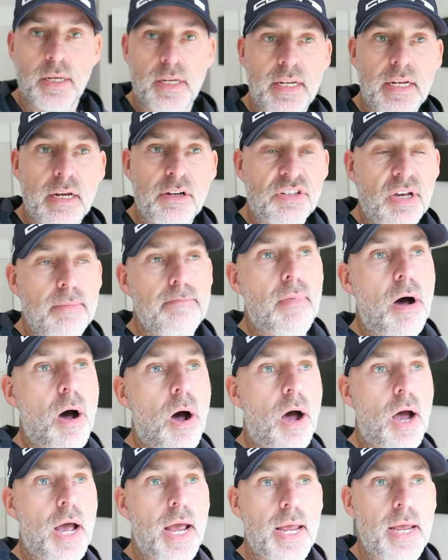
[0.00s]
You know, so
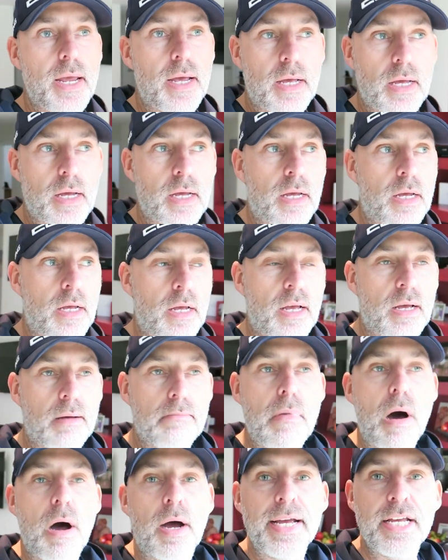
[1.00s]

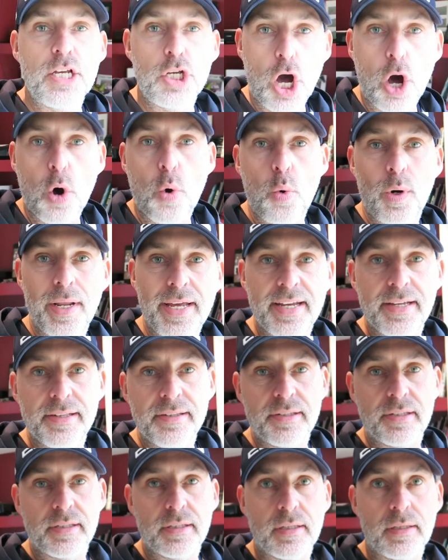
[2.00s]
my goal
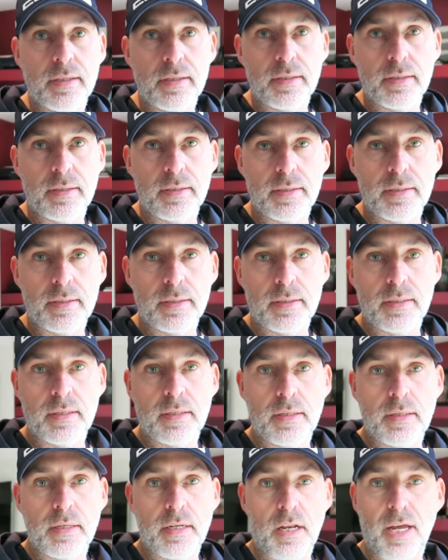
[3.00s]
is,
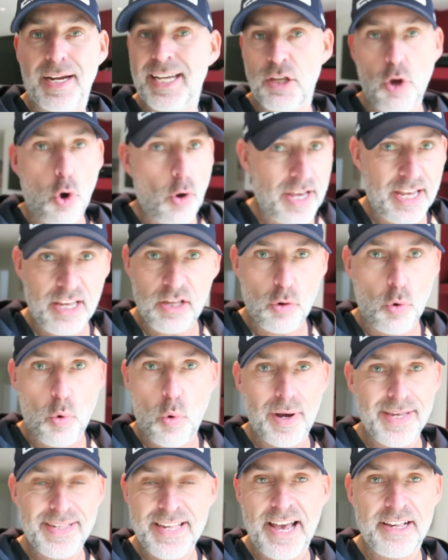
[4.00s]
like it
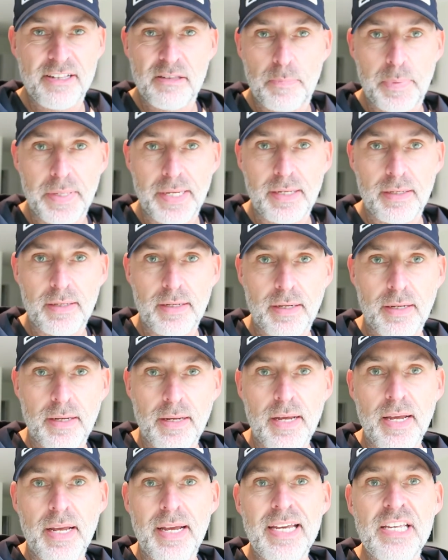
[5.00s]
always has been,
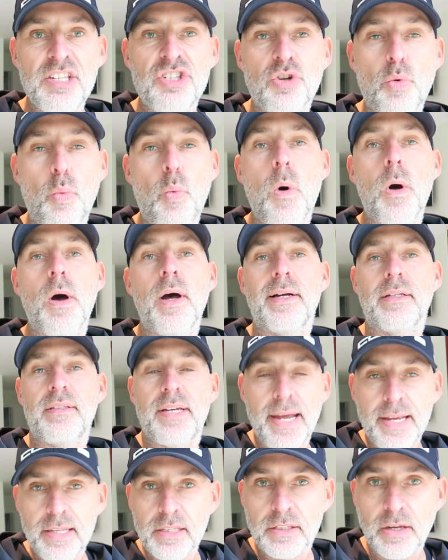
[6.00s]
is to work
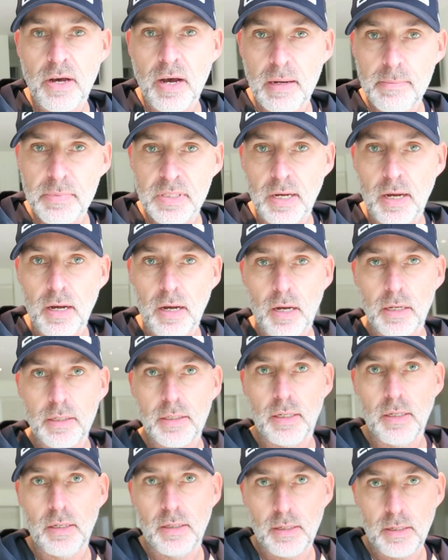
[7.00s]
10 times
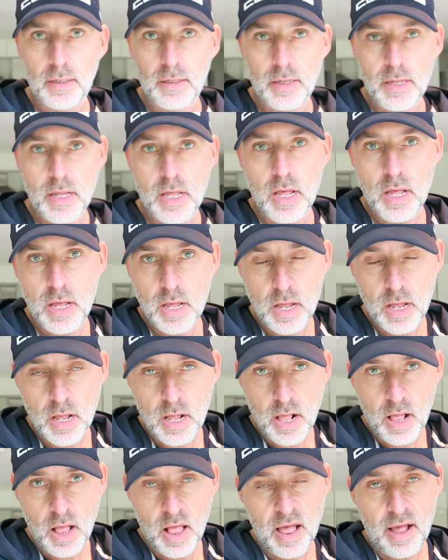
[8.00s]
harder
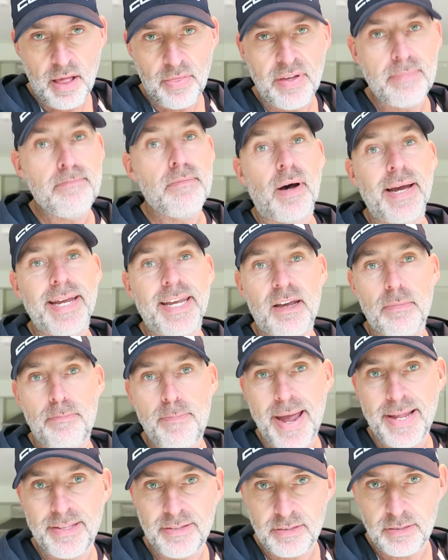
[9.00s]
than my
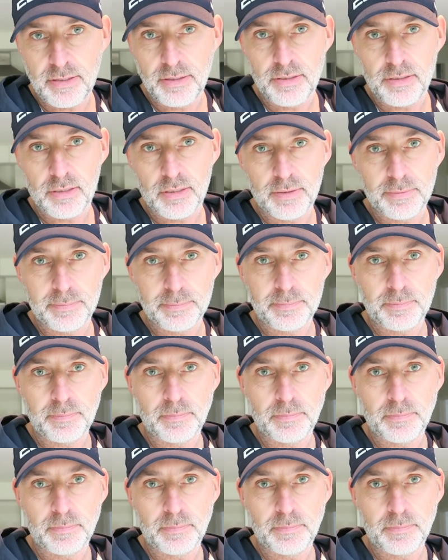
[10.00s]
competitors,